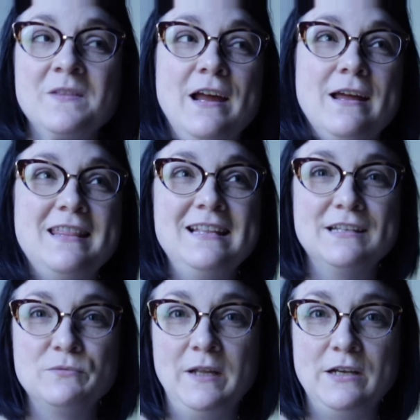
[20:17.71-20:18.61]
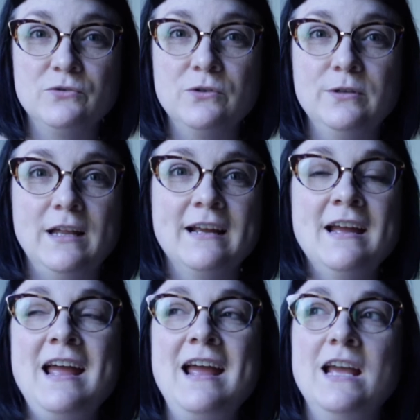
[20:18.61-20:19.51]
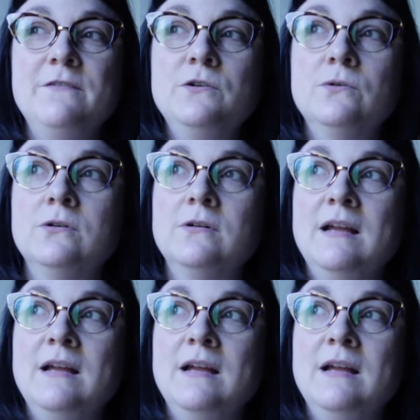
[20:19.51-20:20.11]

And I think that's really true. Like, if you're